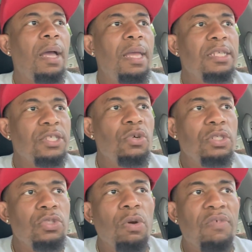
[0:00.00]
it's going
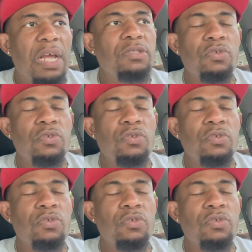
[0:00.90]
to do around